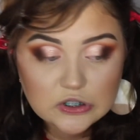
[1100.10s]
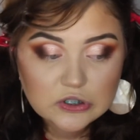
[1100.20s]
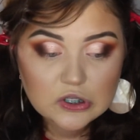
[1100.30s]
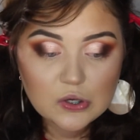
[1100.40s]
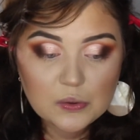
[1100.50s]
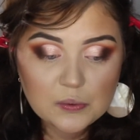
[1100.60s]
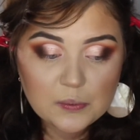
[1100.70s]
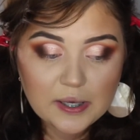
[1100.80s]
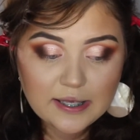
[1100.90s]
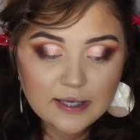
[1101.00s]

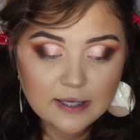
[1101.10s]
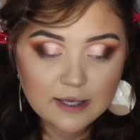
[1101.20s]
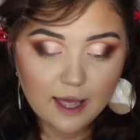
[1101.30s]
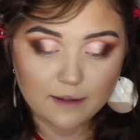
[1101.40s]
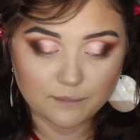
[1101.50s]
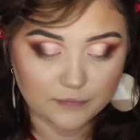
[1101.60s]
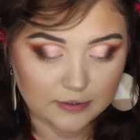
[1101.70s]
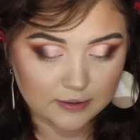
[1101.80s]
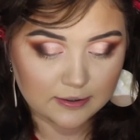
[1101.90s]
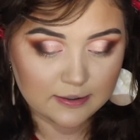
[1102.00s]
So yeah,
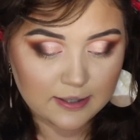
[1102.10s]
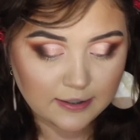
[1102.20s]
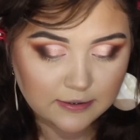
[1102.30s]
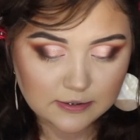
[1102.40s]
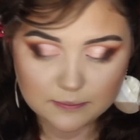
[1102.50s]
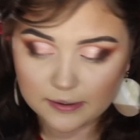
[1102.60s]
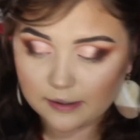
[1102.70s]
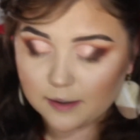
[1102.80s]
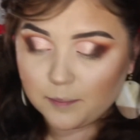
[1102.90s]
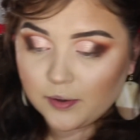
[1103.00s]
next we're
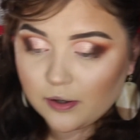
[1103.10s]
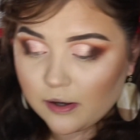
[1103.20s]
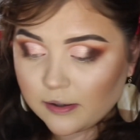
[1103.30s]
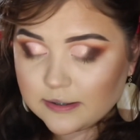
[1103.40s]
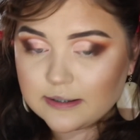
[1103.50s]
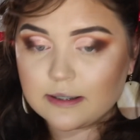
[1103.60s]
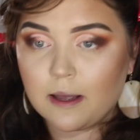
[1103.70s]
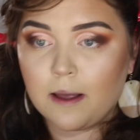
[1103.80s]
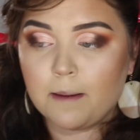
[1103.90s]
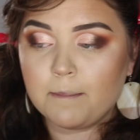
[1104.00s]
gonna put on
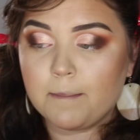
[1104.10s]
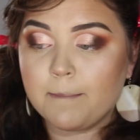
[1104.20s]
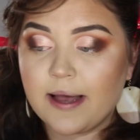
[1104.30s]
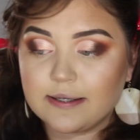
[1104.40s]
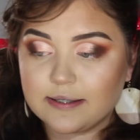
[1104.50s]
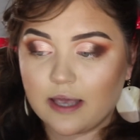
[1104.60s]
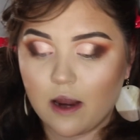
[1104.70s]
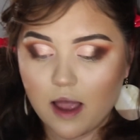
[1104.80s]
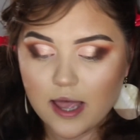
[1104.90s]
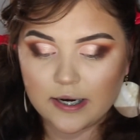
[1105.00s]
some
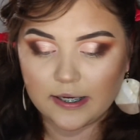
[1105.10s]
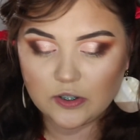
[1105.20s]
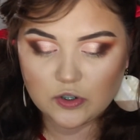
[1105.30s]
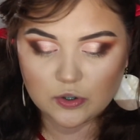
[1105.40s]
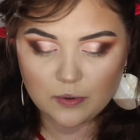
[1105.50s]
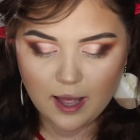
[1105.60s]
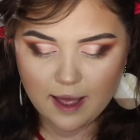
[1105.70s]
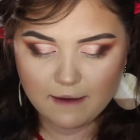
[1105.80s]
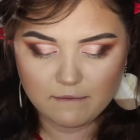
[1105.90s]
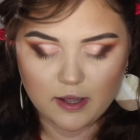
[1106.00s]
mascara, and I do
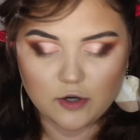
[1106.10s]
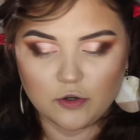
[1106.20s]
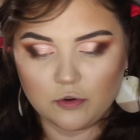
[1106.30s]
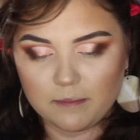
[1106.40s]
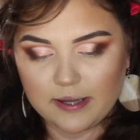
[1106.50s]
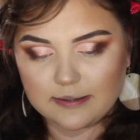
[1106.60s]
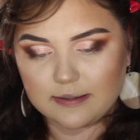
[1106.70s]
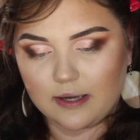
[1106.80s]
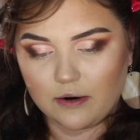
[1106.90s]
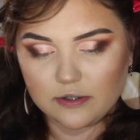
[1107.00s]
have a new
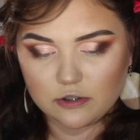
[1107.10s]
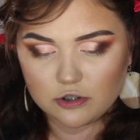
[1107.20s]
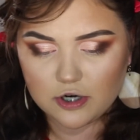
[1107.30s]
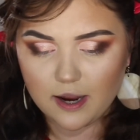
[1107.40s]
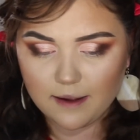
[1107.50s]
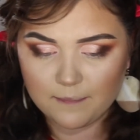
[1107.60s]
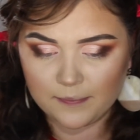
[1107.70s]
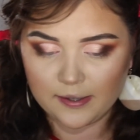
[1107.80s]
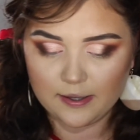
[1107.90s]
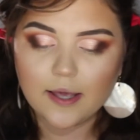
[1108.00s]
mascara to try. I
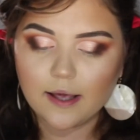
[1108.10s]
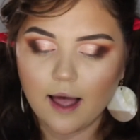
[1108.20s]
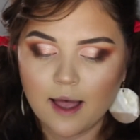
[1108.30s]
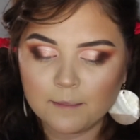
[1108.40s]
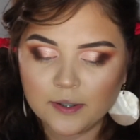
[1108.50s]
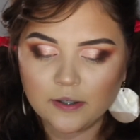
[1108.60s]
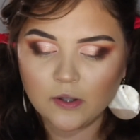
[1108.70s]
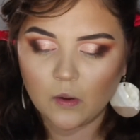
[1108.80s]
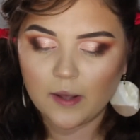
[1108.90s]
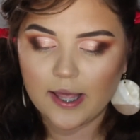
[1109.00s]
think I'm gonna
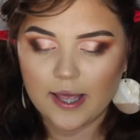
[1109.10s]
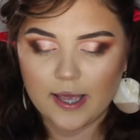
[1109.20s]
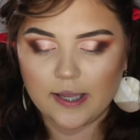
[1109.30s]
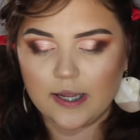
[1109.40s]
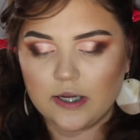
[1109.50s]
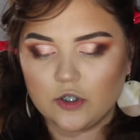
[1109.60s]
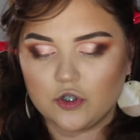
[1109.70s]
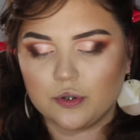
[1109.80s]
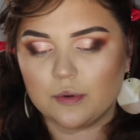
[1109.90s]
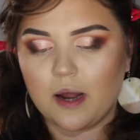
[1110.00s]
go ahead and
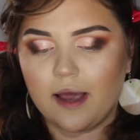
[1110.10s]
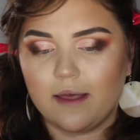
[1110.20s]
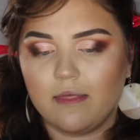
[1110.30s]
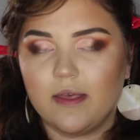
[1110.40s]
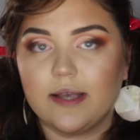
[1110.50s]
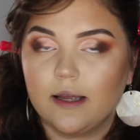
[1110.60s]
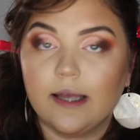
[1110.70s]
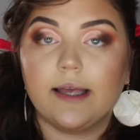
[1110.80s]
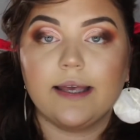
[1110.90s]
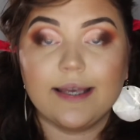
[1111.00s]
try this
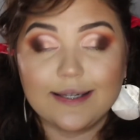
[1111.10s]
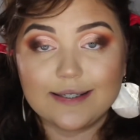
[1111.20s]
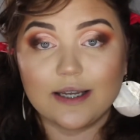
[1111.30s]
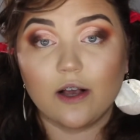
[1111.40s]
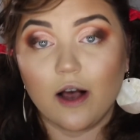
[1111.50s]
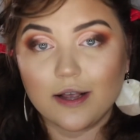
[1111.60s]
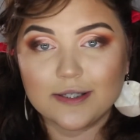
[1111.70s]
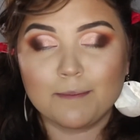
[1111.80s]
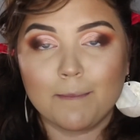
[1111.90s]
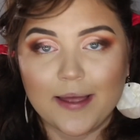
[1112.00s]
It
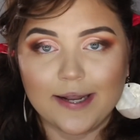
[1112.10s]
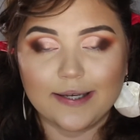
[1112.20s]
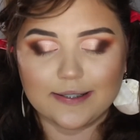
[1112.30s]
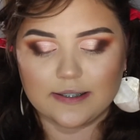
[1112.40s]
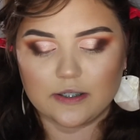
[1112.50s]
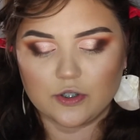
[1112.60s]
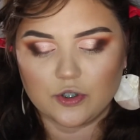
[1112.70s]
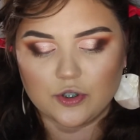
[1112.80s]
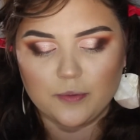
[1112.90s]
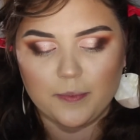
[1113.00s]
Cosmetics
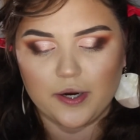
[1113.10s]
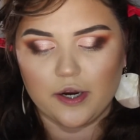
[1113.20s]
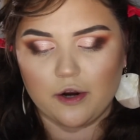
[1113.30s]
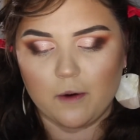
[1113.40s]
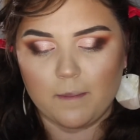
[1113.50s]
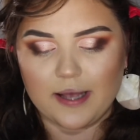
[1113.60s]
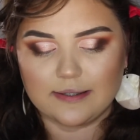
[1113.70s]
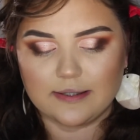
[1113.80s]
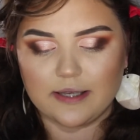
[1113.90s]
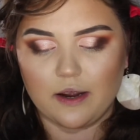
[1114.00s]
Superhero
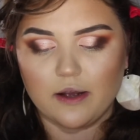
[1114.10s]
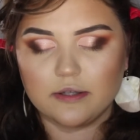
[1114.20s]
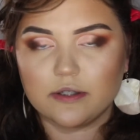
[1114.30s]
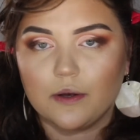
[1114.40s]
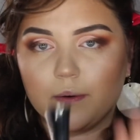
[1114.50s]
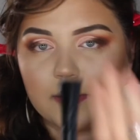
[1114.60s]
Mascara. So